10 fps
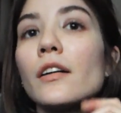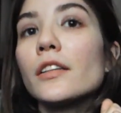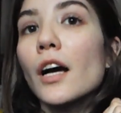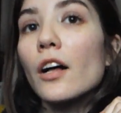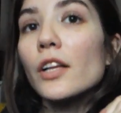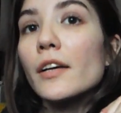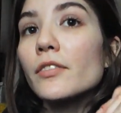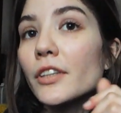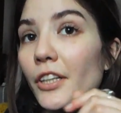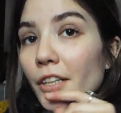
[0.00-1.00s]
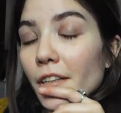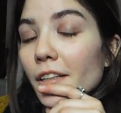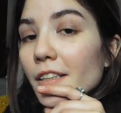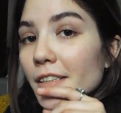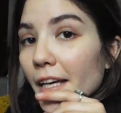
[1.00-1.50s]
Y'all have a good
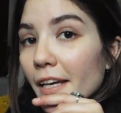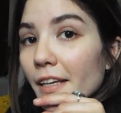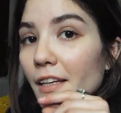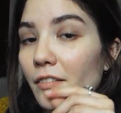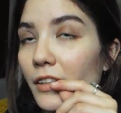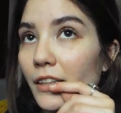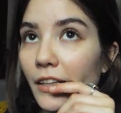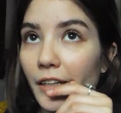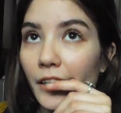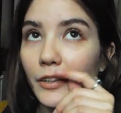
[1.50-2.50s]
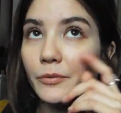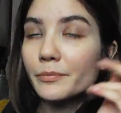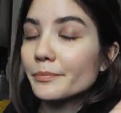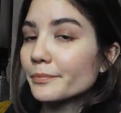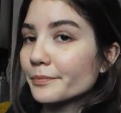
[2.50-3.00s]
day, evening, night,
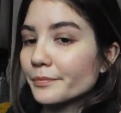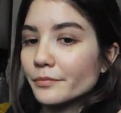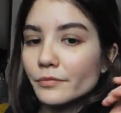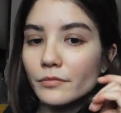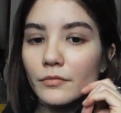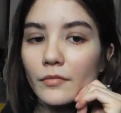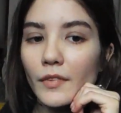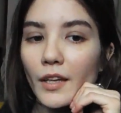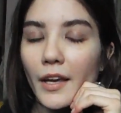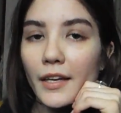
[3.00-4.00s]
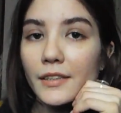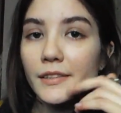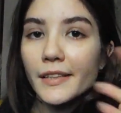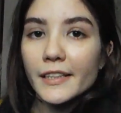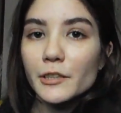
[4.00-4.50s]
and
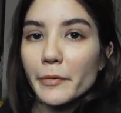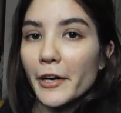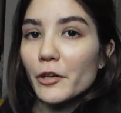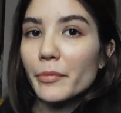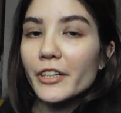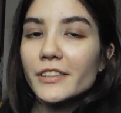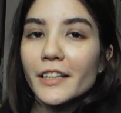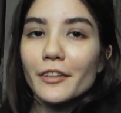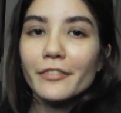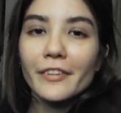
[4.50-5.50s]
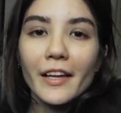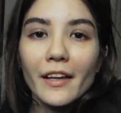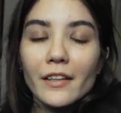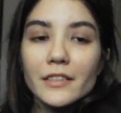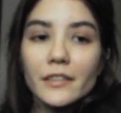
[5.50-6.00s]
stay inspired, be yourself,
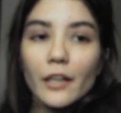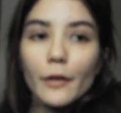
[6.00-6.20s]
and